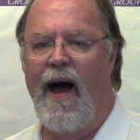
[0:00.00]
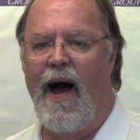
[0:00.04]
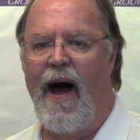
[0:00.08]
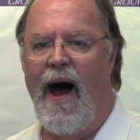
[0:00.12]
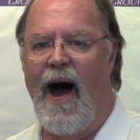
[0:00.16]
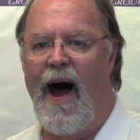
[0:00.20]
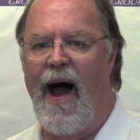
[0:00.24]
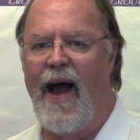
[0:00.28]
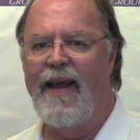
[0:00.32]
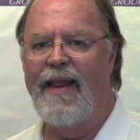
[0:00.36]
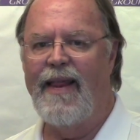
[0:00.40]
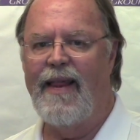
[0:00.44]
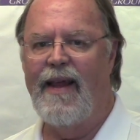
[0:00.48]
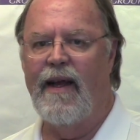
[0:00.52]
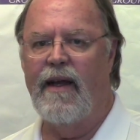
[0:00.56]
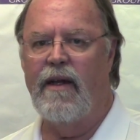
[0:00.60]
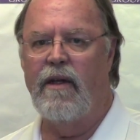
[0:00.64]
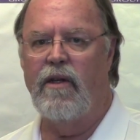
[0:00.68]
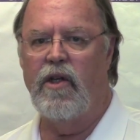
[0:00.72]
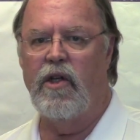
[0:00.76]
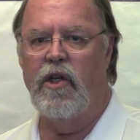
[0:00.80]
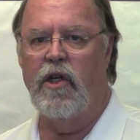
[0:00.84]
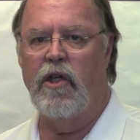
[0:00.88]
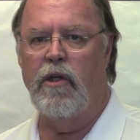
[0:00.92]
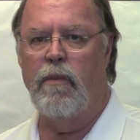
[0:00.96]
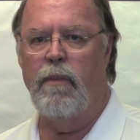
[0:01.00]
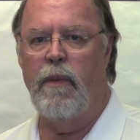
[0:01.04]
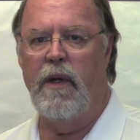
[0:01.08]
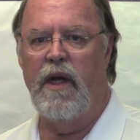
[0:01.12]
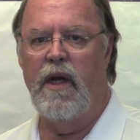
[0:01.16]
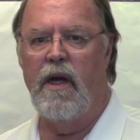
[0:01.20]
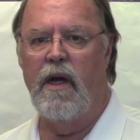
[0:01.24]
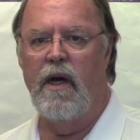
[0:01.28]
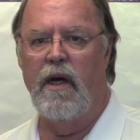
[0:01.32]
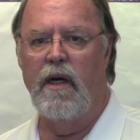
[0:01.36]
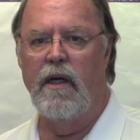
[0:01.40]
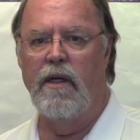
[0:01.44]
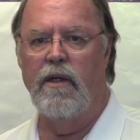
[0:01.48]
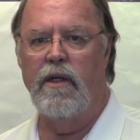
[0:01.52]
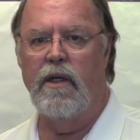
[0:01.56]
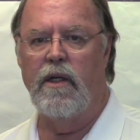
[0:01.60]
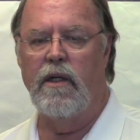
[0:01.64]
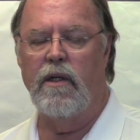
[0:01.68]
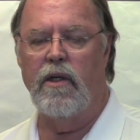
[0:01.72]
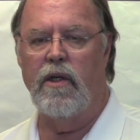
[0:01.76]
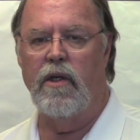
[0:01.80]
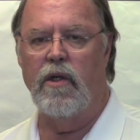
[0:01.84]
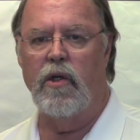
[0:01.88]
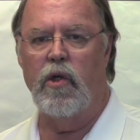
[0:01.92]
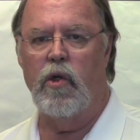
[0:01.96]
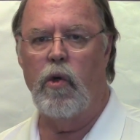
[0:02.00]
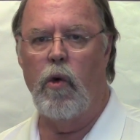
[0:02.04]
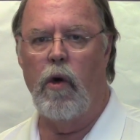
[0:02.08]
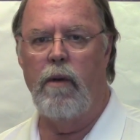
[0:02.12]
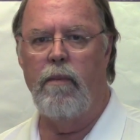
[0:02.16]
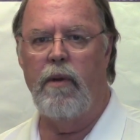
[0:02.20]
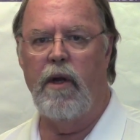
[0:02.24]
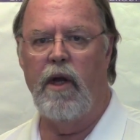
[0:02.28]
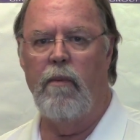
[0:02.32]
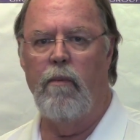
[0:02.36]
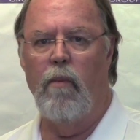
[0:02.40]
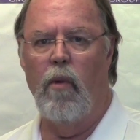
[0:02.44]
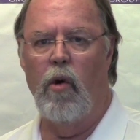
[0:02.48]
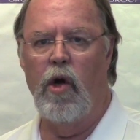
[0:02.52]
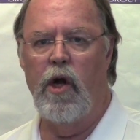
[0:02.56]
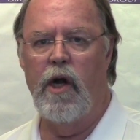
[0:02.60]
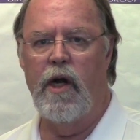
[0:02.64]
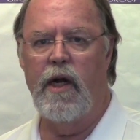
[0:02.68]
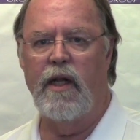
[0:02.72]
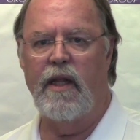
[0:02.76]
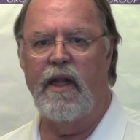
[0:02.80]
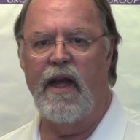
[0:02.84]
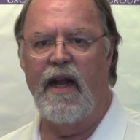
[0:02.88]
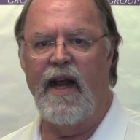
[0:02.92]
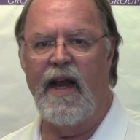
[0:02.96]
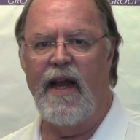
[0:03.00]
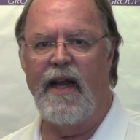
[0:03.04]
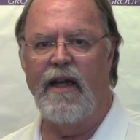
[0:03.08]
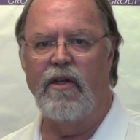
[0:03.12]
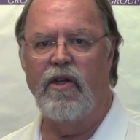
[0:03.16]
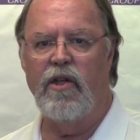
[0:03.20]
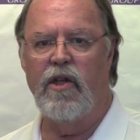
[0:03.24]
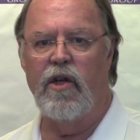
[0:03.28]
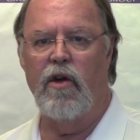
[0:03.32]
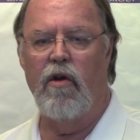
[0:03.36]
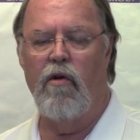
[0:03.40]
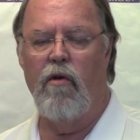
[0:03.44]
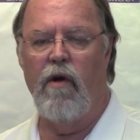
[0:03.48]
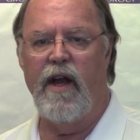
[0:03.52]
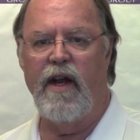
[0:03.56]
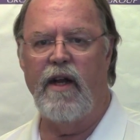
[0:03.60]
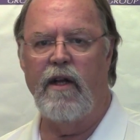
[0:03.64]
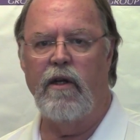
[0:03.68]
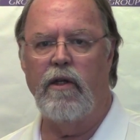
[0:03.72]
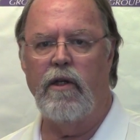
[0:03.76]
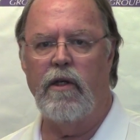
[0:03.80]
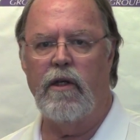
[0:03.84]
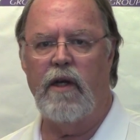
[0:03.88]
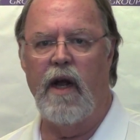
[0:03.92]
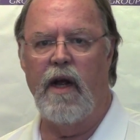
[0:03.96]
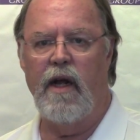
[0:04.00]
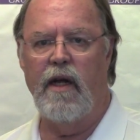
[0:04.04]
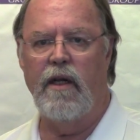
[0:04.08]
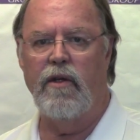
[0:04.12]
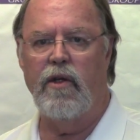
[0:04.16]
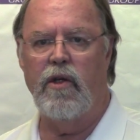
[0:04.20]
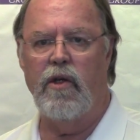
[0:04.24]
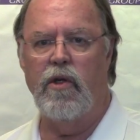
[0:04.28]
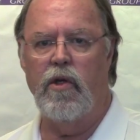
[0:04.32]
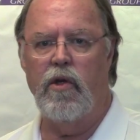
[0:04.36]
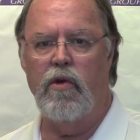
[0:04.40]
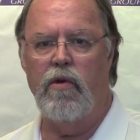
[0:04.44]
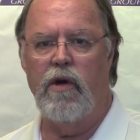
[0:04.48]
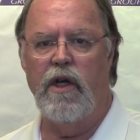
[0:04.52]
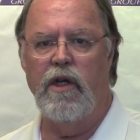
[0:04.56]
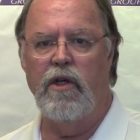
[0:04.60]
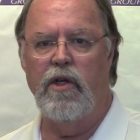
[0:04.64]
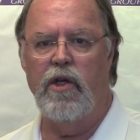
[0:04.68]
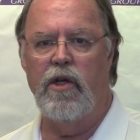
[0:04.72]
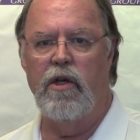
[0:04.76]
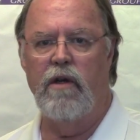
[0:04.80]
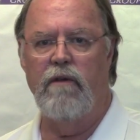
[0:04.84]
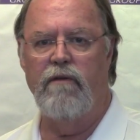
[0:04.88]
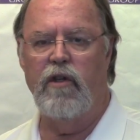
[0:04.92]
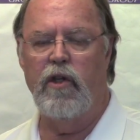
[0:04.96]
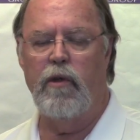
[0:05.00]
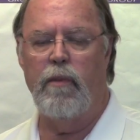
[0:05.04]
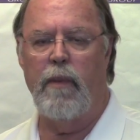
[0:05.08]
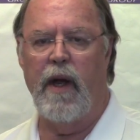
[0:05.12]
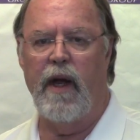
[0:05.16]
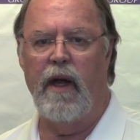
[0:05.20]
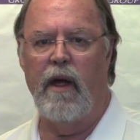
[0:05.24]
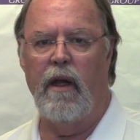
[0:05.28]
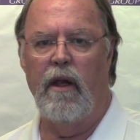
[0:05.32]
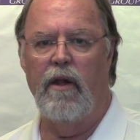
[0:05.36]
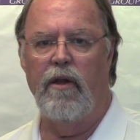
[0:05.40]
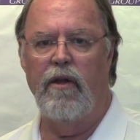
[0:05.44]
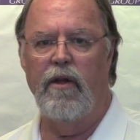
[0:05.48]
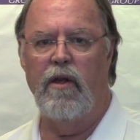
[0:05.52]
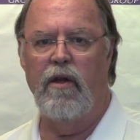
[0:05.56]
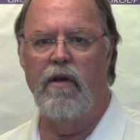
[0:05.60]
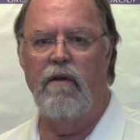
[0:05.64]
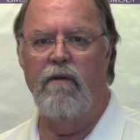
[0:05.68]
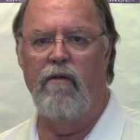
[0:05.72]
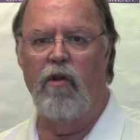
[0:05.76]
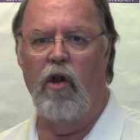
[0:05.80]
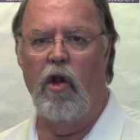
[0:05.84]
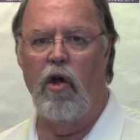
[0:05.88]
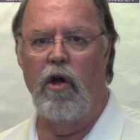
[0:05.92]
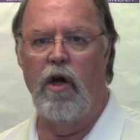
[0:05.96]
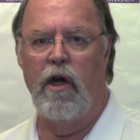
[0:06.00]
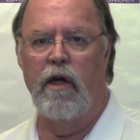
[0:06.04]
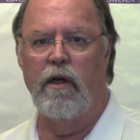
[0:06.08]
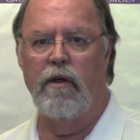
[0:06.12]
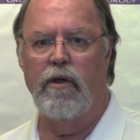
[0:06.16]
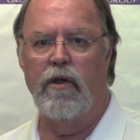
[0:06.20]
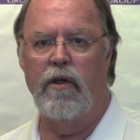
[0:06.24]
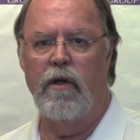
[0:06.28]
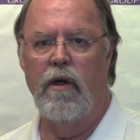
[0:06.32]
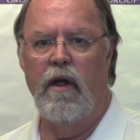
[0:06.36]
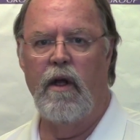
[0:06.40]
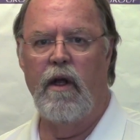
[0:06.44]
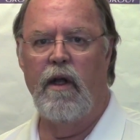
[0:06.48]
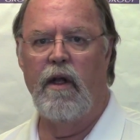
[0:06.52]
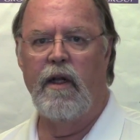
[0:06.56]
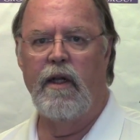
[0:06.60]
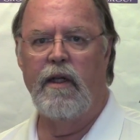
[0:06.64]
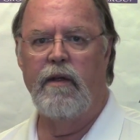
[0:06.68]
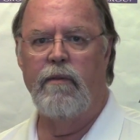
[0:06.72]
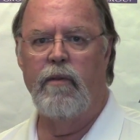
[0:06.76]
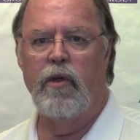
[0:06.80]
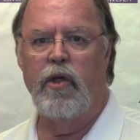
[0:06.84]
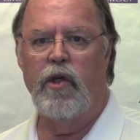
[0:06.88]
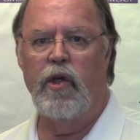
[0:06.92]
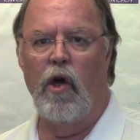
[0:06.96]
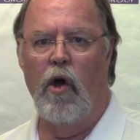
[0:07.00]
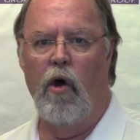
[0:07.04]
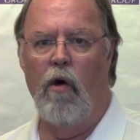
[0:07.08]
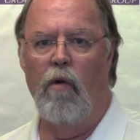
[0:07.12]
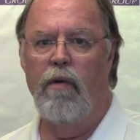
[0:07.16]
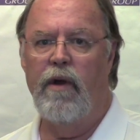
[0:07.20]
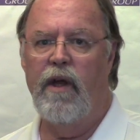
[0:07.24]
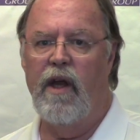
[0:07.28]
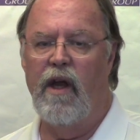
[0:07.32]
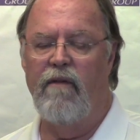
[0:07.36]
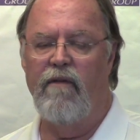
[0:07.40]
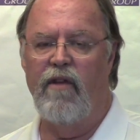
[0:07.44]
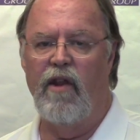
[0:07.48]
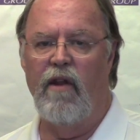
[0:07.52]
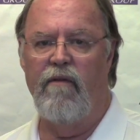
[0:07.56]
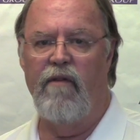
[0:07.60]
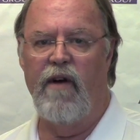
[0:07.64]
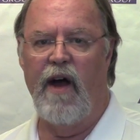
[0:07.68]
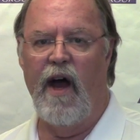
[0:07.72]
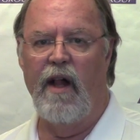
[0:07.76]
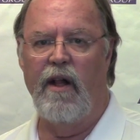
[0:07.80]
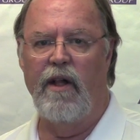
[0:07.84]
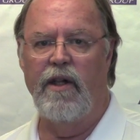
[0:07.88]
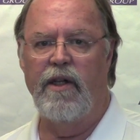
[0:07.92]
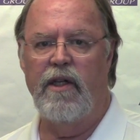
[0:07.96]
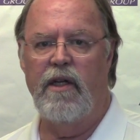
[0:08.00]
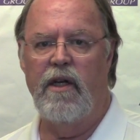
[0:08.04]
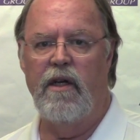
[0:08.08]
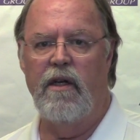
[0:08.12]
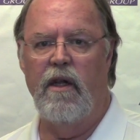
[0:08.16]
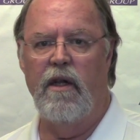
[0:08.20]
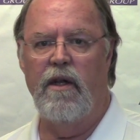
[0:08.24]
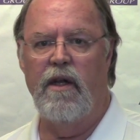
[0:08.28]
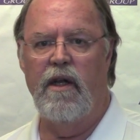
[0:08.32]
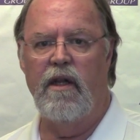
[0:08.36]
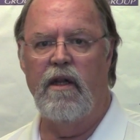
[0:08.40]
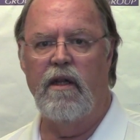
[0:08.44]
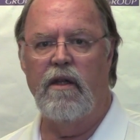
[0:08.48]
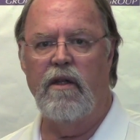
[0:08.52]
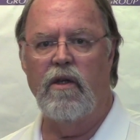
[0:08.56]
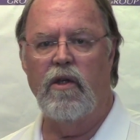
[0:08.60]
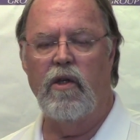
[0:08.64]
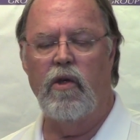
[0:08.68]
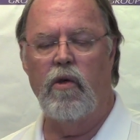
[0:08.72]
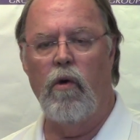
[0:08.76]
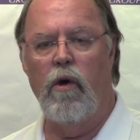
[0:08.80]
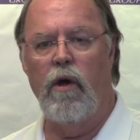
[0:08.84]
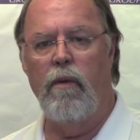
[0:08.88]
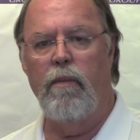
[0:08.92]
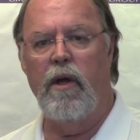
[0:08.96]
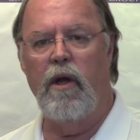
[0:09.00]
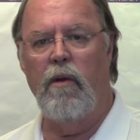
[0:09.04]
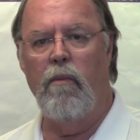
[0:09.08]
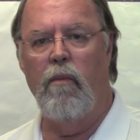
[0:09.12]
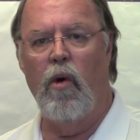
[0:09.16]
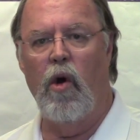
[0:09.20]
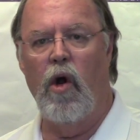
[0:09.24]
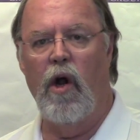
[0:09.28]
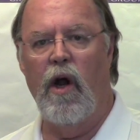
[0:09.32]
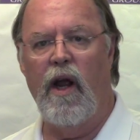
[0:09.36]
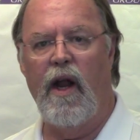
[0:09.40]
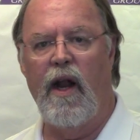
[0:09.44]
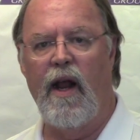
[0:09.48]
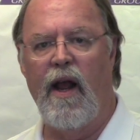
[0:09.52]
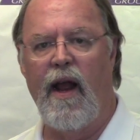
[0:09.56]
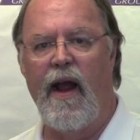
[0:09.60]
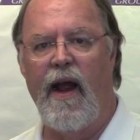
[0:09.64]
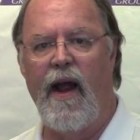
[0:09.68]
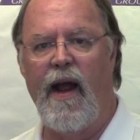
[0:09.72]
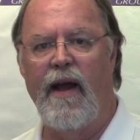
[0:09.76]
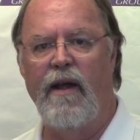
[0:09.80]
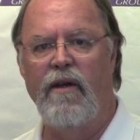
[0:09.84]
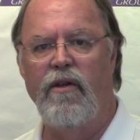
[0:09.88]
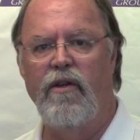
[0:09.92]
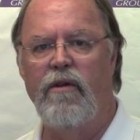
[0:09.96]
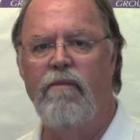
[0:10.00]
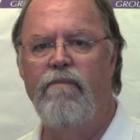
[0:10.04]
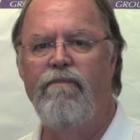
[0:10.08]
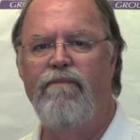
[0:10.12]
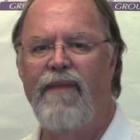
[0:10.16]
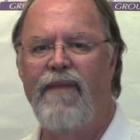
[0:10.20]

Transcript: I think it's just because it's the soybean market that has the greatest concentration of speculative longs. So given the volatility that the soybean market has,